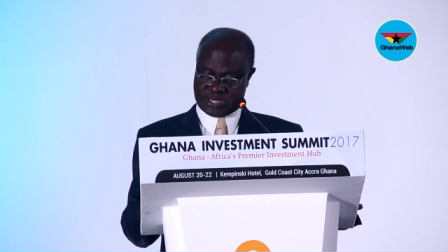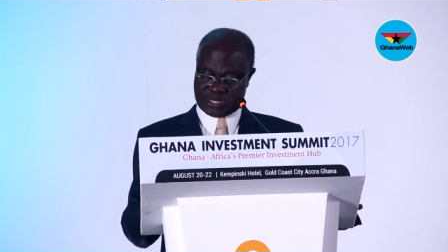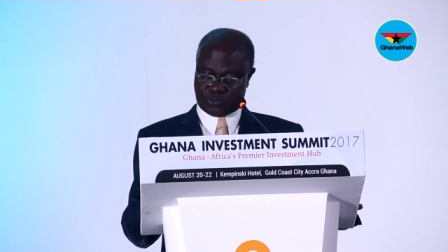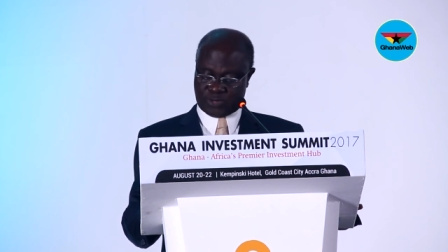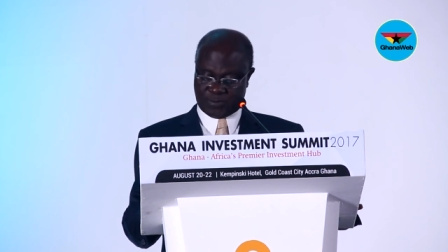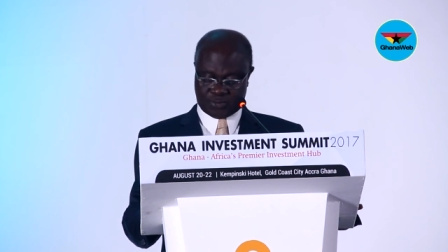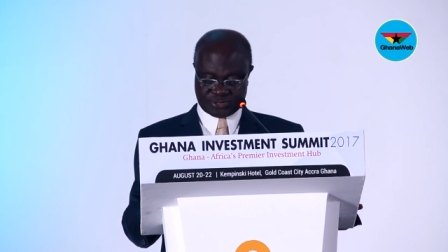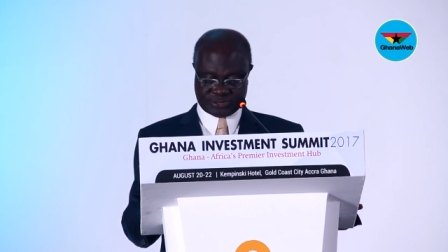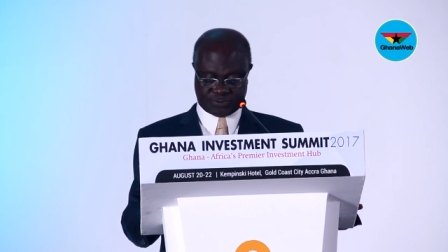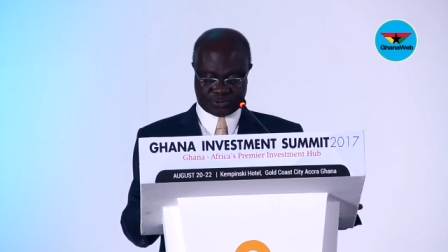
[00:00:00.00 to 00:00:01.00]
and where
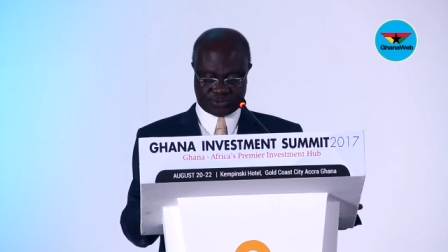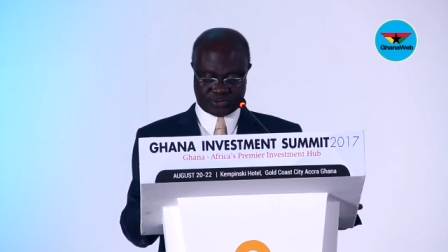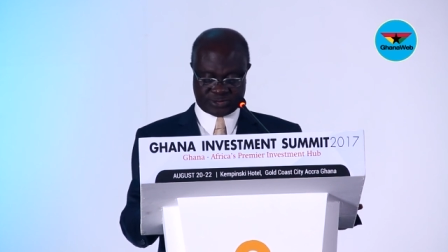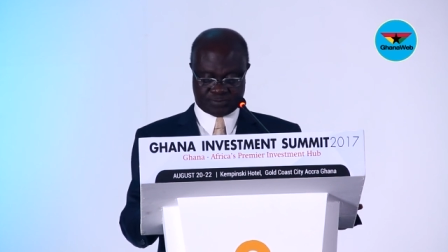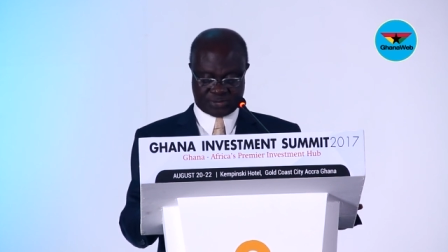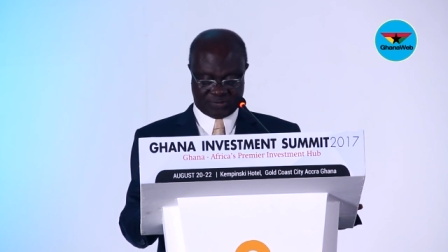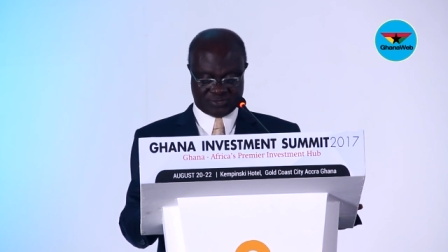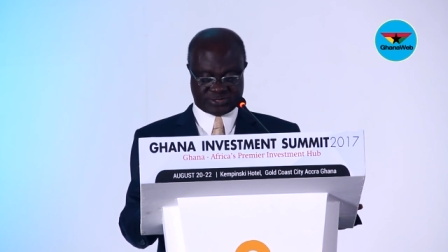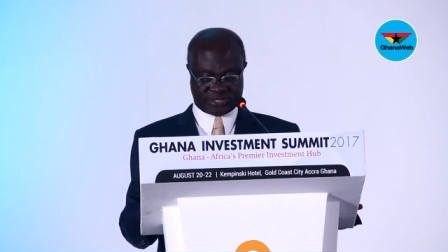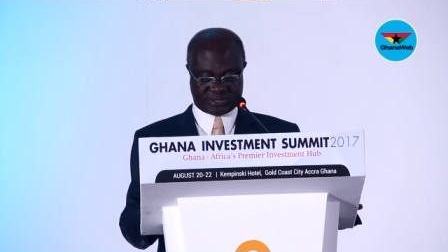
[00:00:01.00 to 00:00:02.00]
possible, the
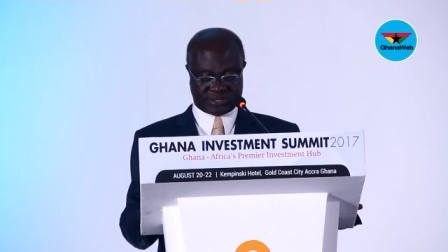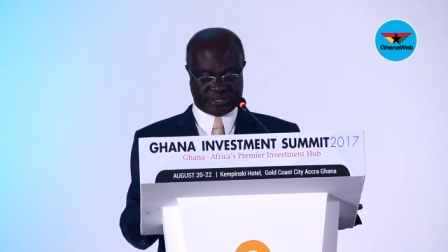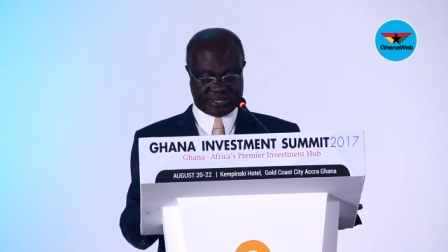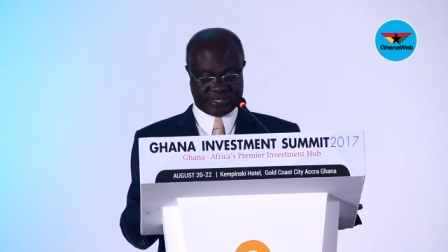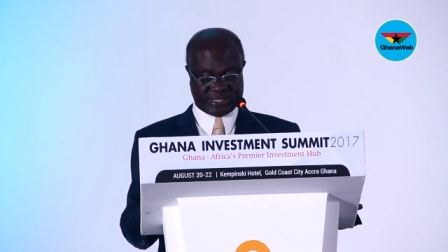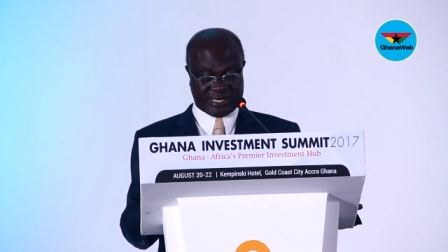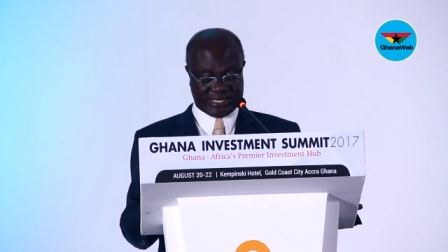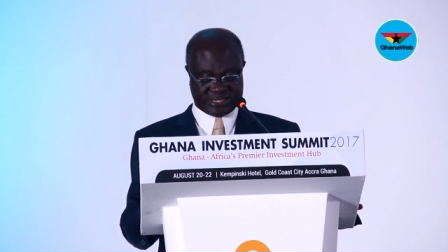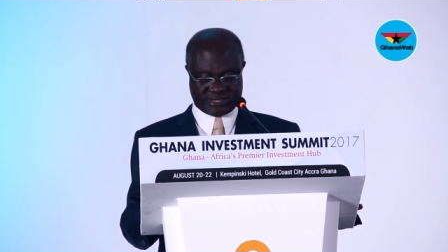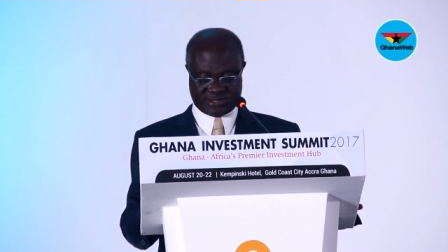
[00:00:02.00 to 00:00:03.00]
private sector taking the
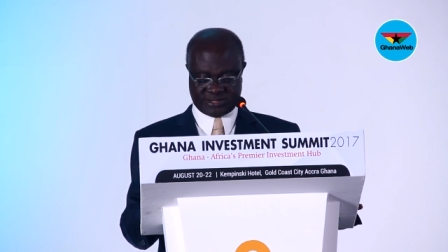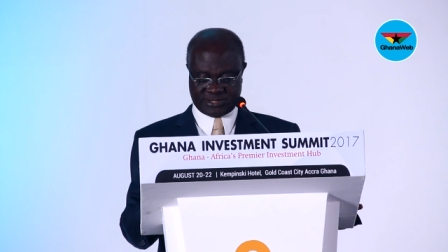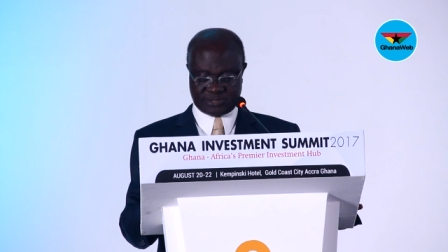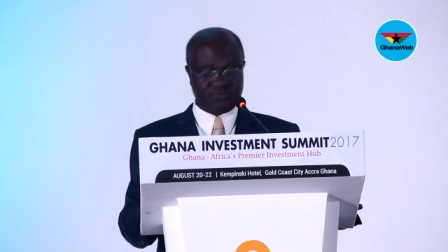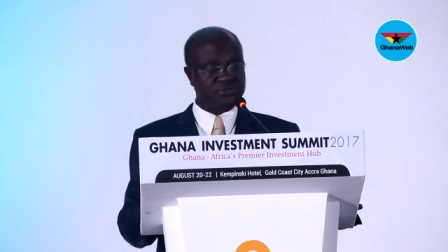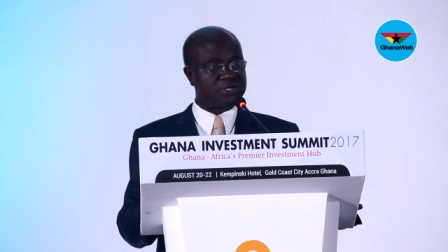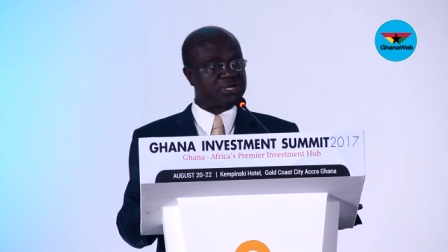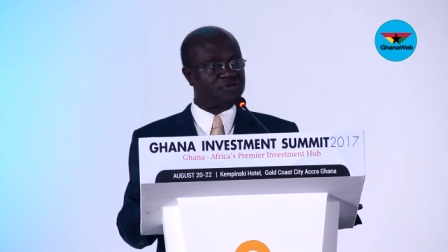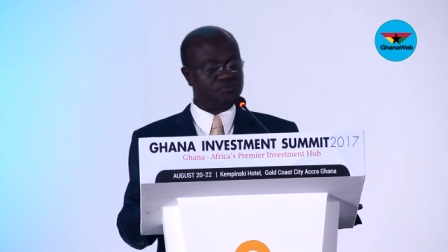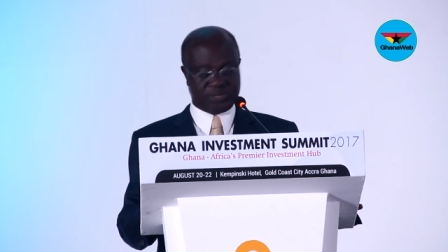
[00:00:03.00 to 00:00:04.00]
lead with the
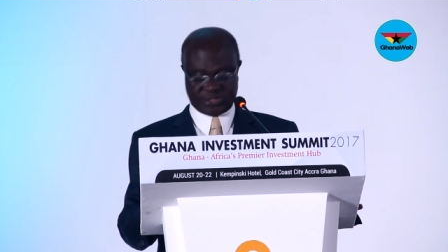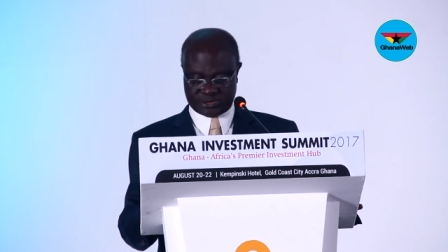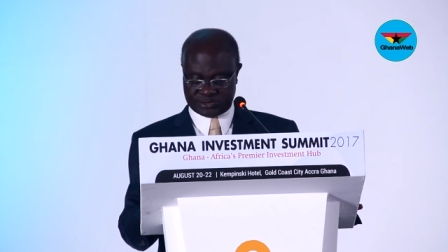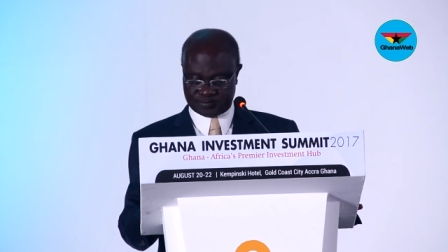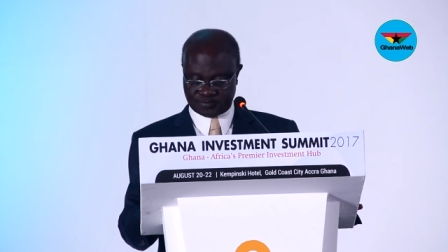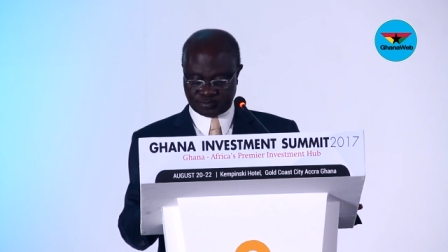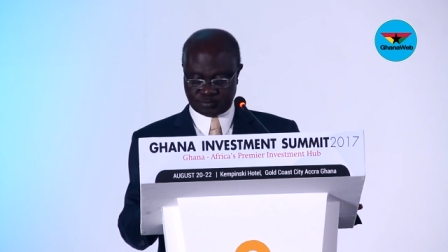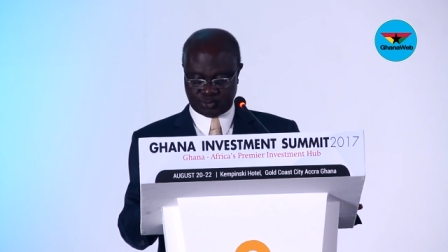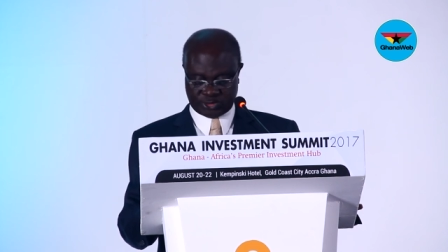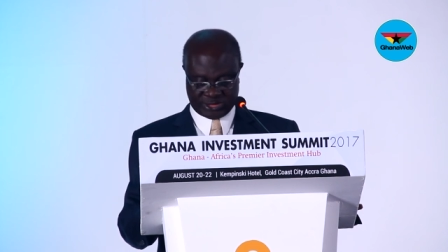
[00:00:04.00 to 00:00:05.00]
government
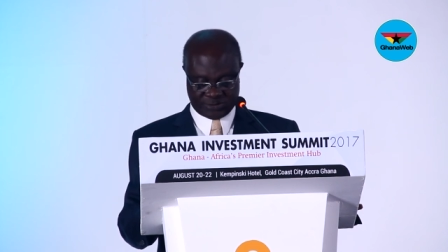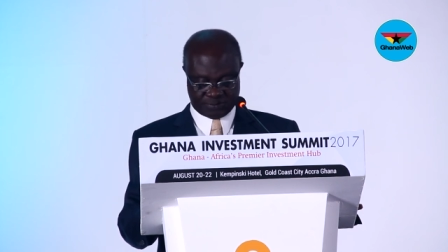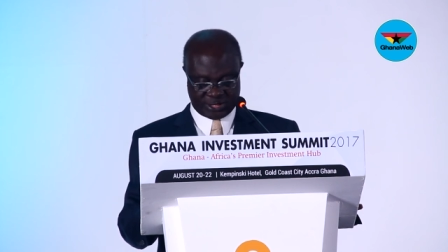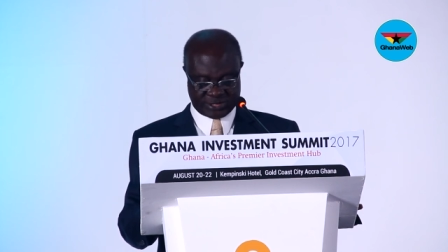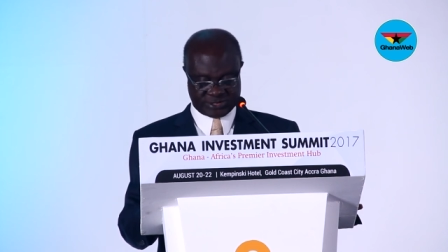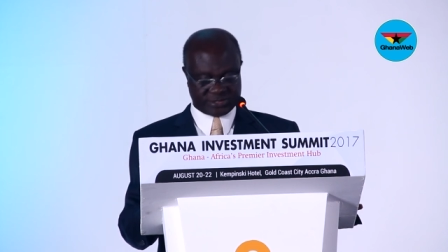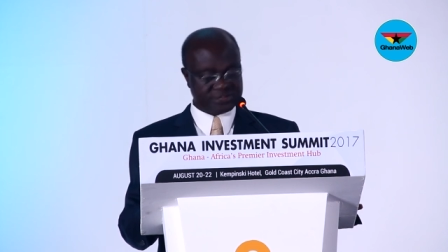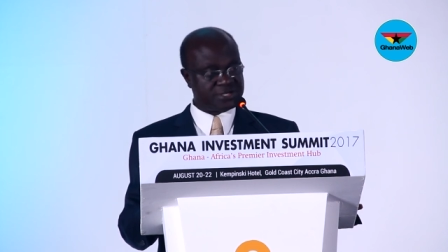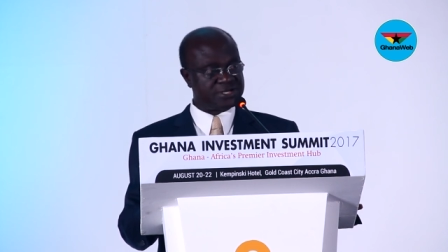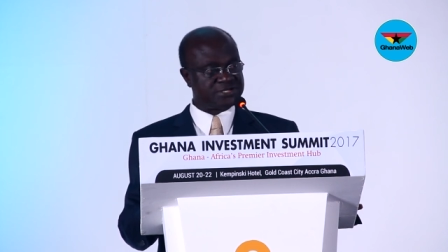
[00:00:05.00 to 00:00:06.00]
putting in place
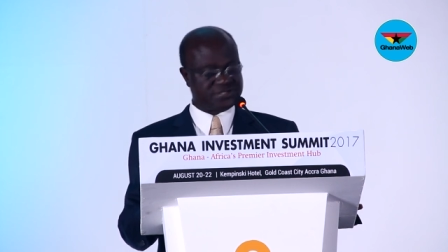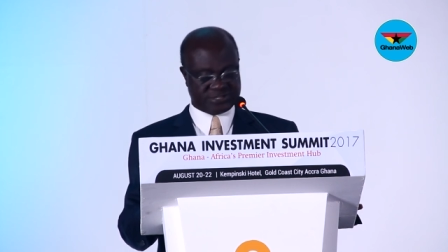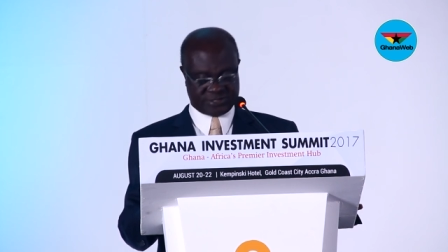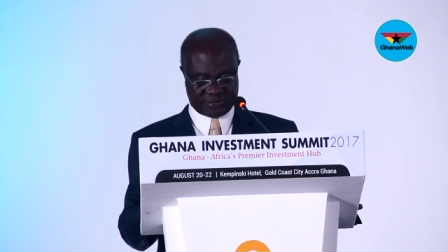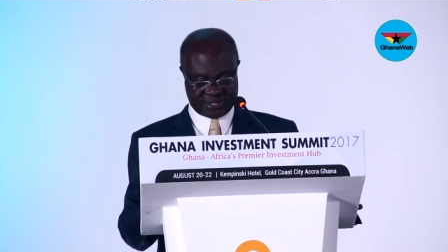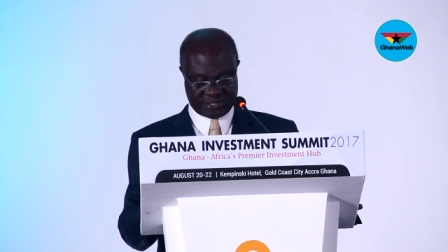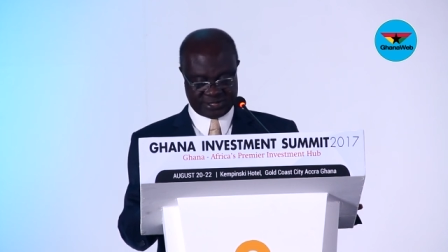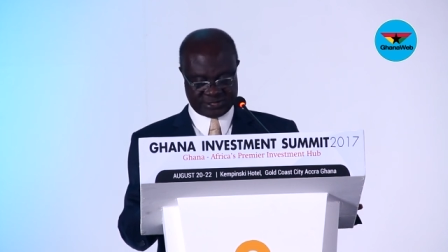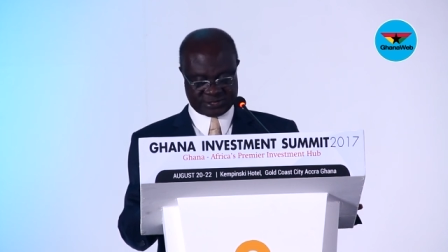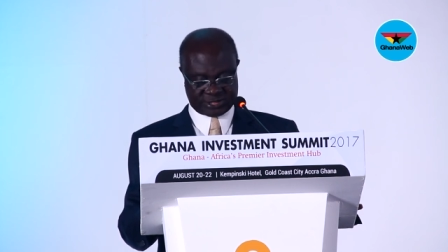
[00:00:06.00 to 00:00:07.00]
the necessary
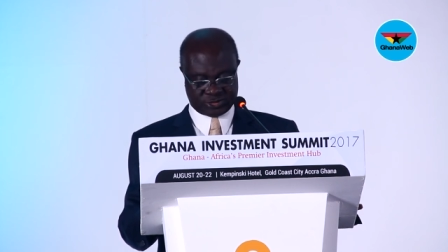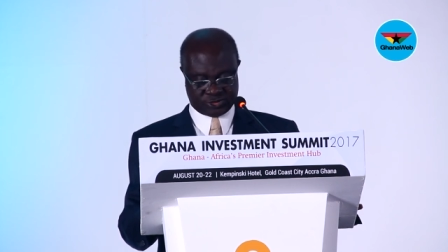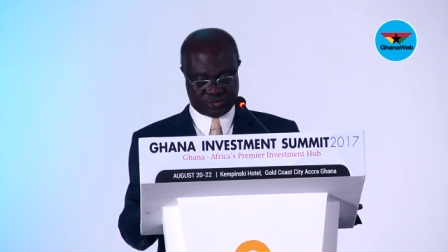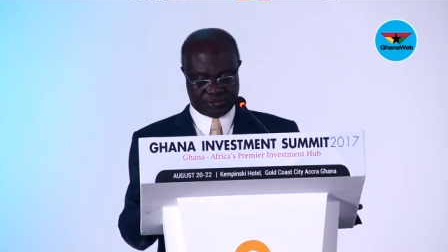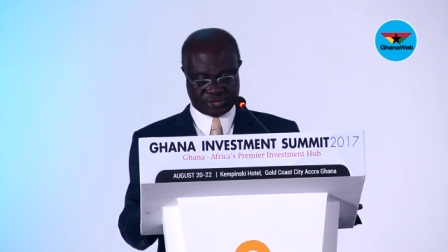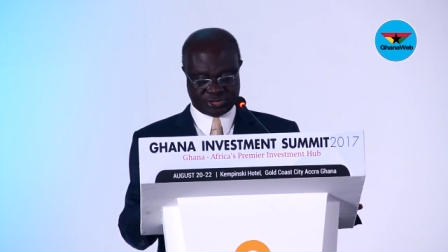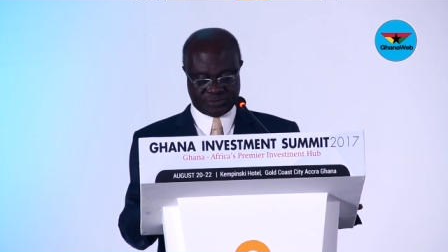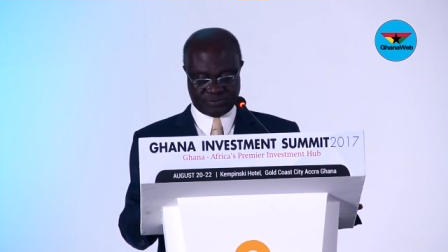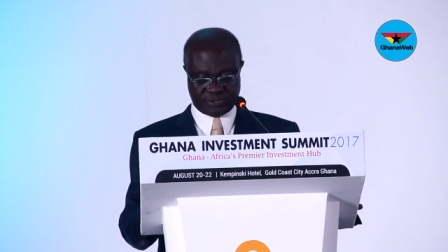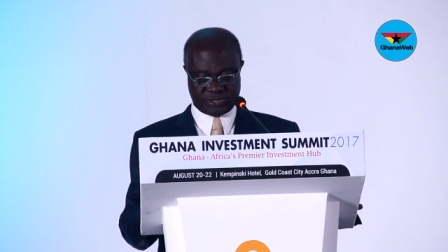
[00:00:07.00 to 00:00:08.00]
statutory regime